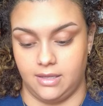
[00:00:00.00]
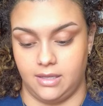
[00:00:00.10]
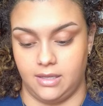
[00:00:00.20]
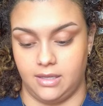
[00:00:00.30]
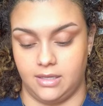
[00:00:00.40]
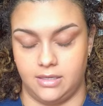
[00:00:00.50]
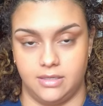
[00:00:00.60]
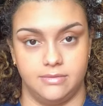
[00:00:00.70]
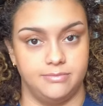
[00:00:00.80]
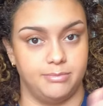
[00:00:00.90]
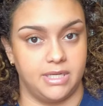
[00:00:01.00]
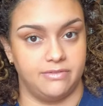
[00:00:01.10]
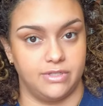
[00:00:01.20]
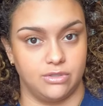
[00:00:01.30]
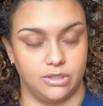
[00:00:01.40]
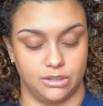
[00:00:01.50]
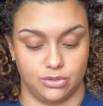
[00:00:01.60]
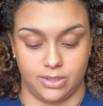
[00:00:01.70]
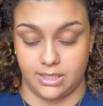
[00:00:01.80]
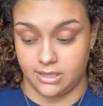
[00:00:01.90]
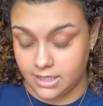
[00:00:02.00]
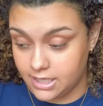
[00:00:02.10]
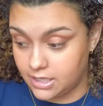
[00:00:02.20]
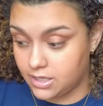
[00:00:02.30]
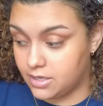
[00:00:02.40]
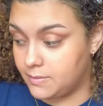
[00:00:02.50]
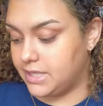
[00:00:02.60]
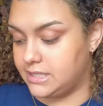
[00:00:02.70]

And benefits are on the screen there.